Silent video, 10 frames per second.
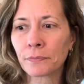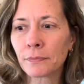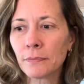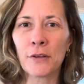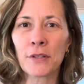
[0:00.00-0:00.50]

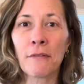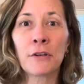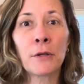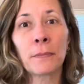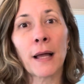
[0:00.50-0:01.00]
I also have a
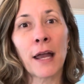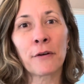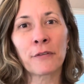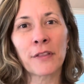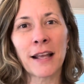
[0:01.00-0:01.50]
new platter
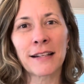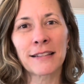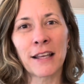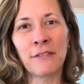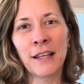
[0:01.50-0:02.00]
for
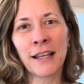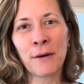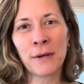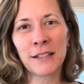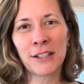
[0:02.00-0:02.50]
Thanksgiving I
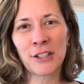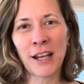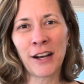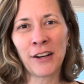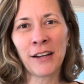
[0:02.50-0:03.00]
want to
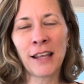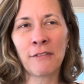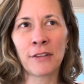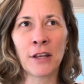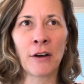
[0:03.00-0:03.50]
share,
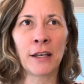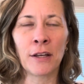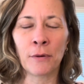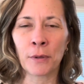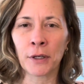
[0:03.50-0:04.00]
even though I
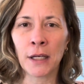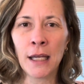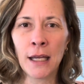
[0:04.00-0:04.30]
know we're